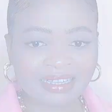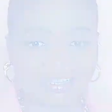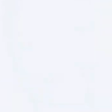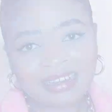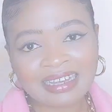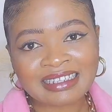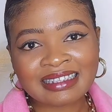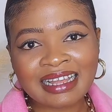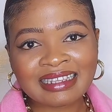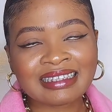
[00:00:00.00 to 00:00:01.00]
Yeah, guys,
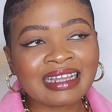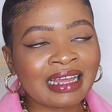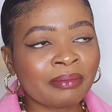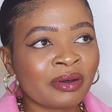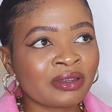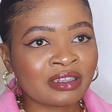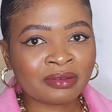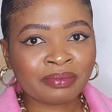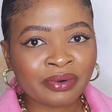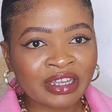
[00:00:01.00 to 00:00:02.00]
that's that about this
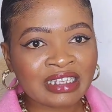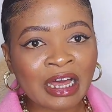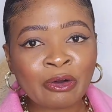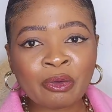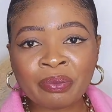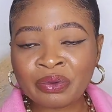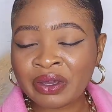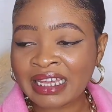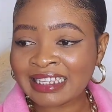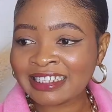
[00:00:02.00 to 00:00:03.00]
point. I hope you
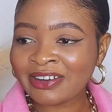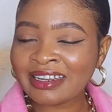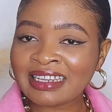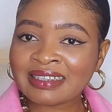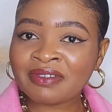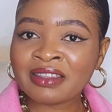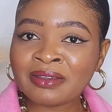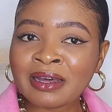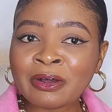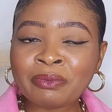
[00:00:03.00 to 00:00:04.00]
enjoyed this
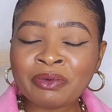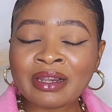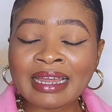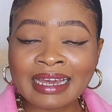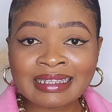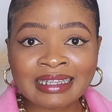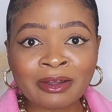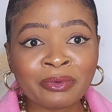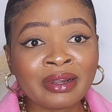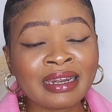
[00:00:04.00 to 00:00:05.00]
video. I hope you liked it. I
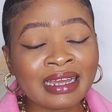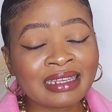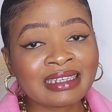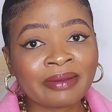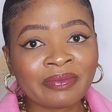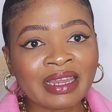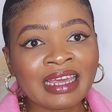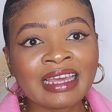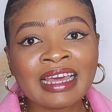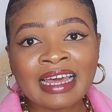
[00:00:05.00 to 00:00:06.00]
hope you learned
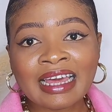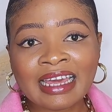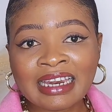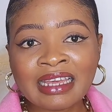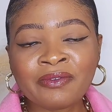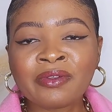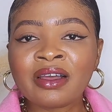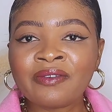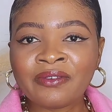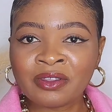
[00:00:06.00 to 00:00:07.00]
something. And if you
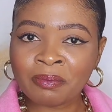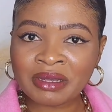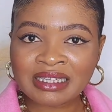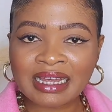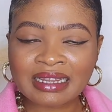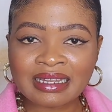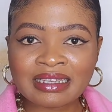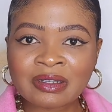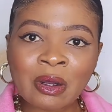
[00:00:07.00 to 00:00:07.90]
love topics like this,